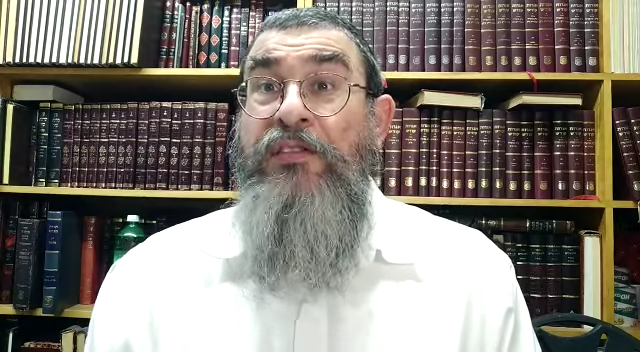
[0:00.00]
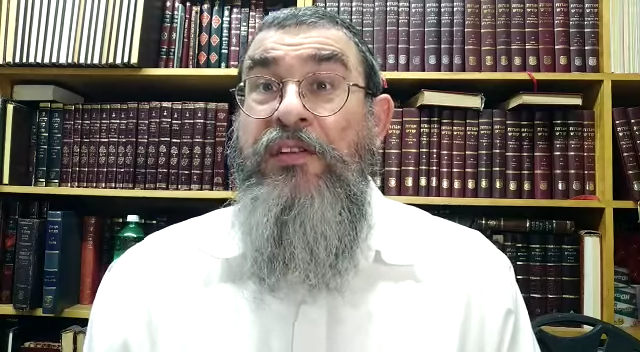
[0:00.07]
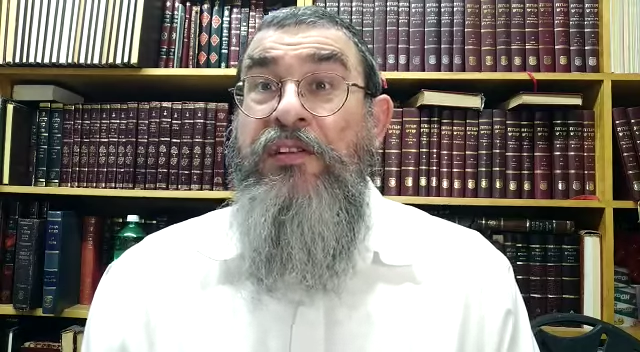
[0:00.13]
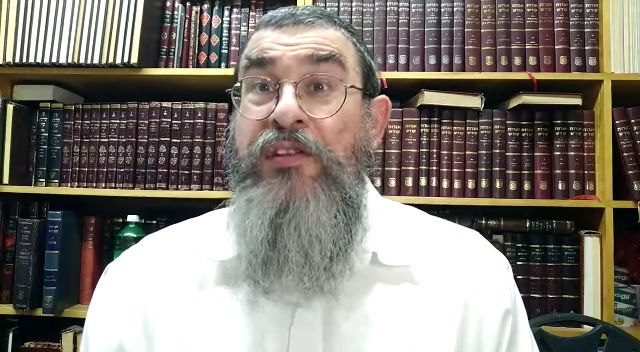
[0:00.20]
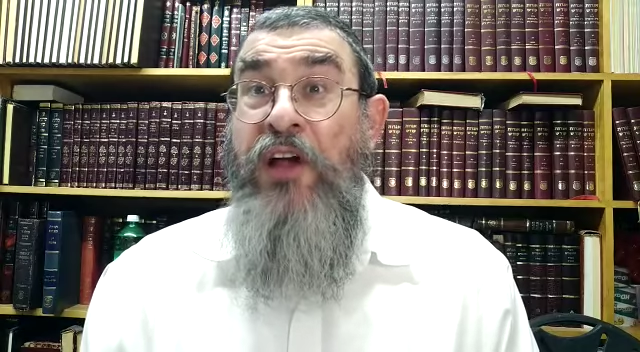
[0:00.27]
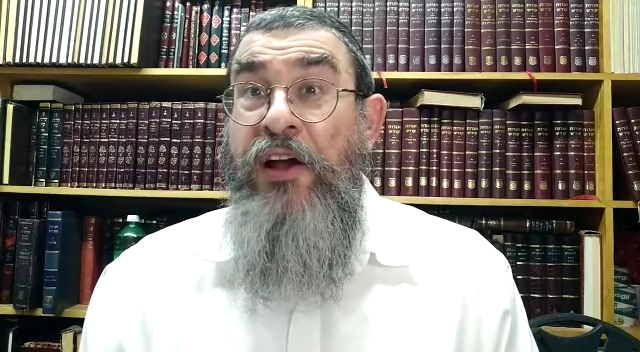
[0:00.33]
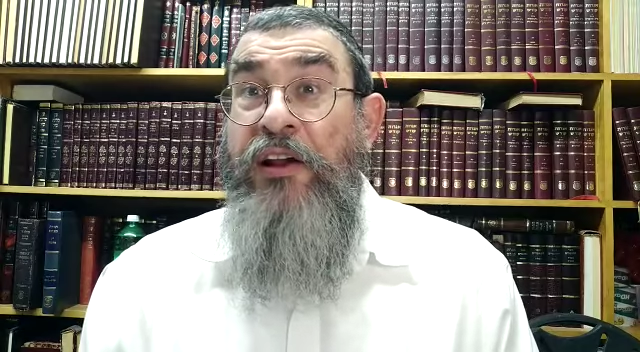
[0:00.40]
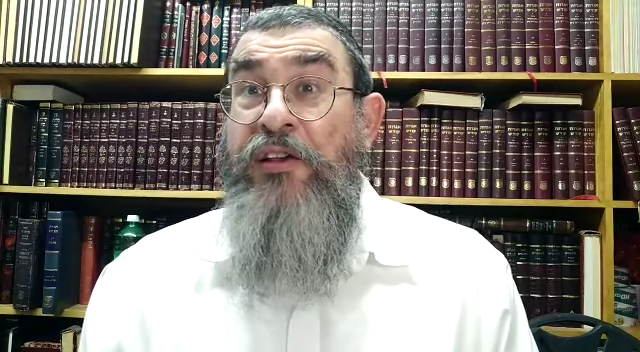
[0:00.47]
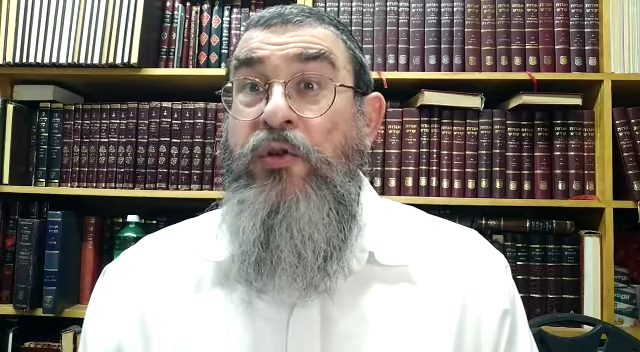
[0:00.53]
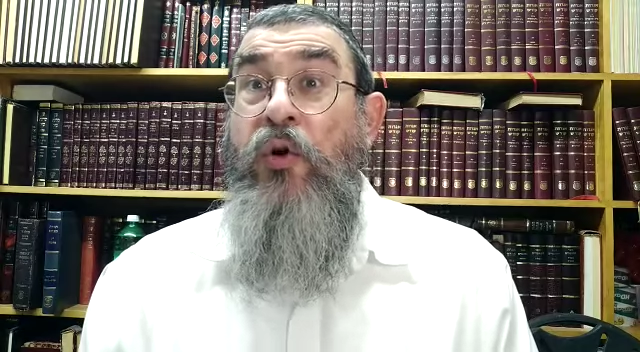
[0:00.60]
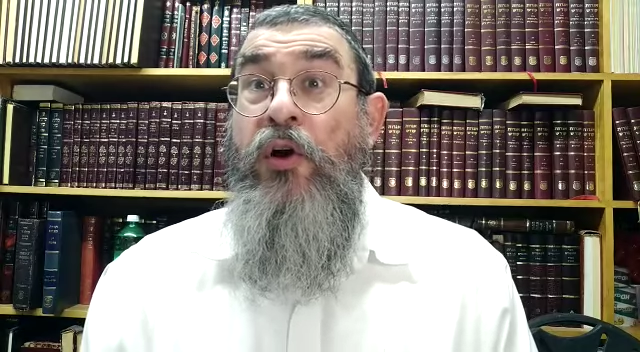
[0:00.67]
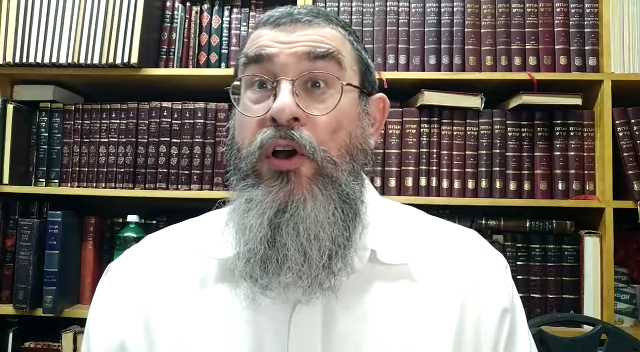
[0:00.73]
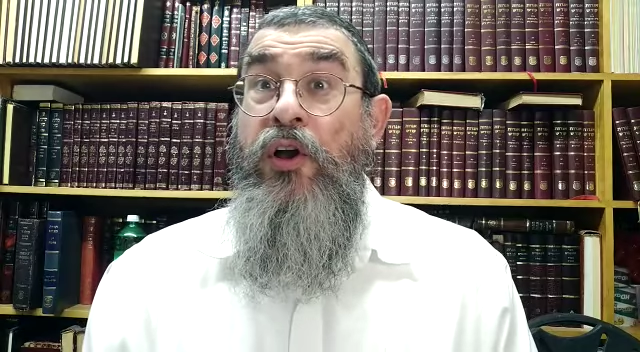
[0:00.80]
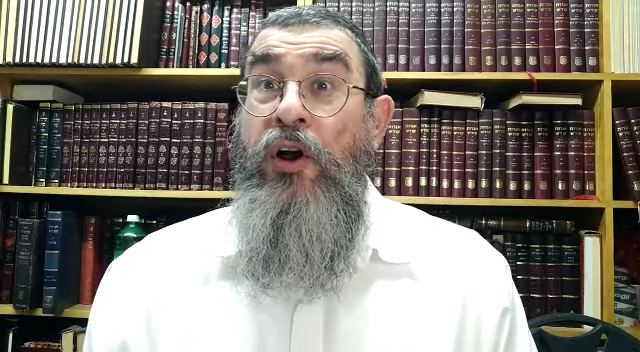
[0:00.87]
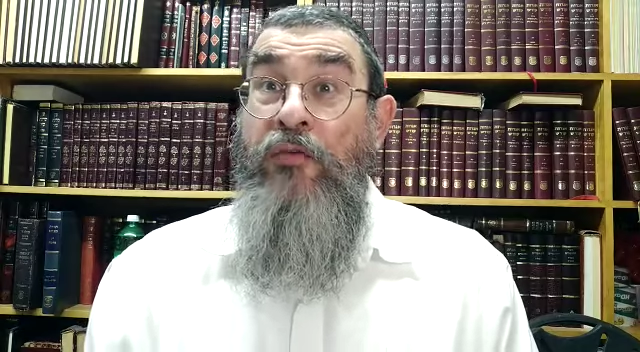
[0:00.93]
to start is
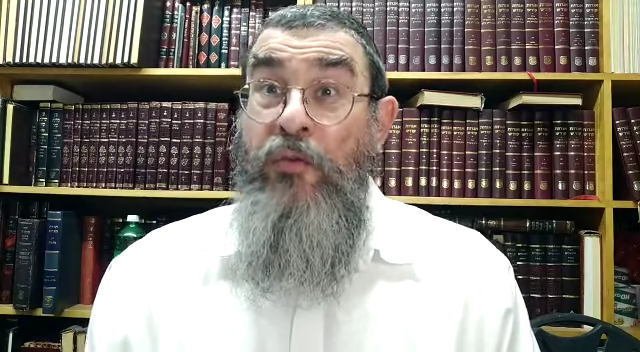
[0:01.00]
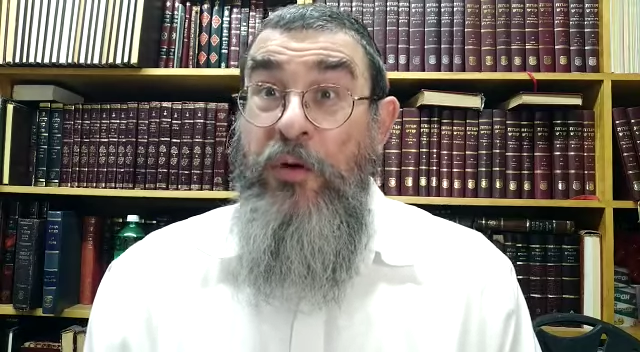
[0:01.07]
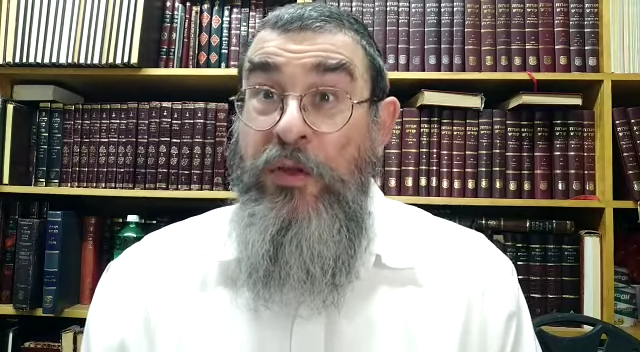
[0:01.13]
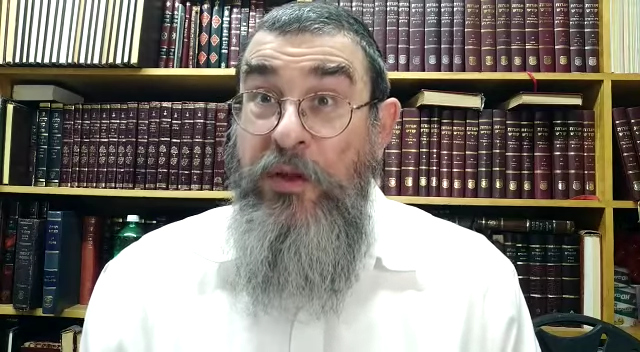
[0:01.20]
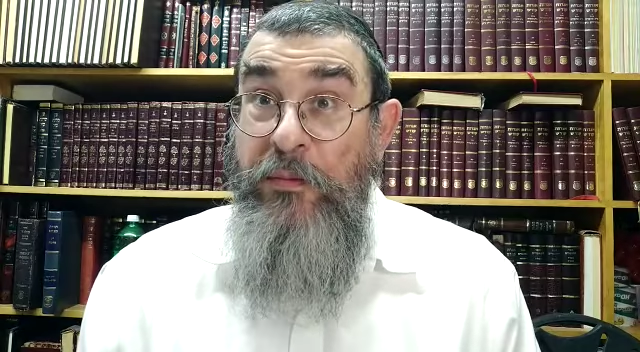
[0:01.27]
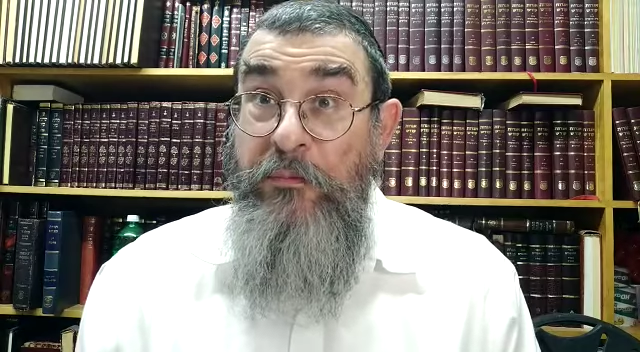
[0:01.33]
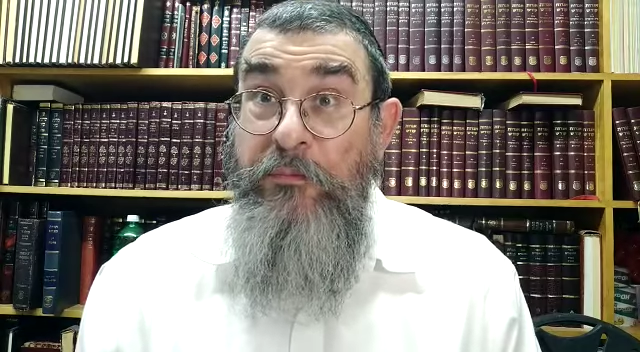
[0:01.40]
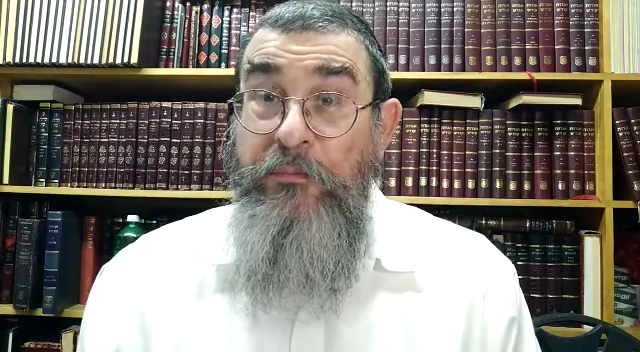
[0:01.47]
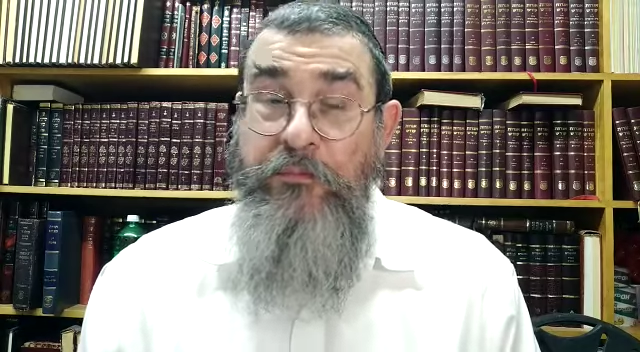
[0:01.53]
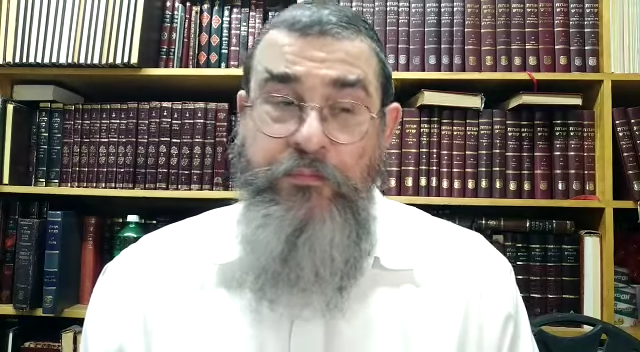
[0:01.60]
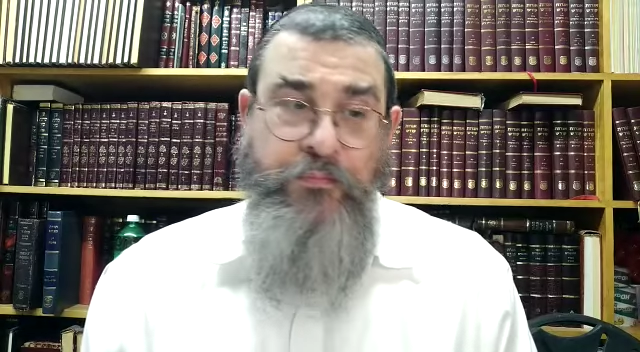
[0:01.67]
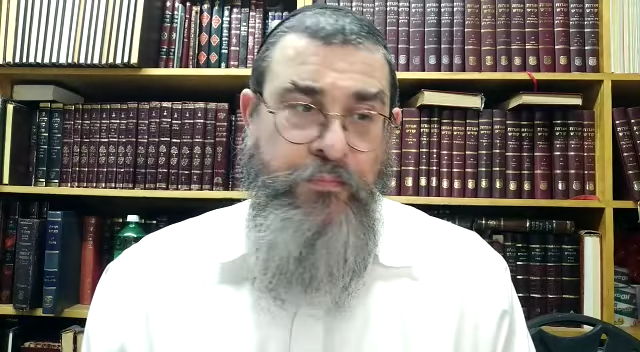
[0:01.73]
talking it over with him.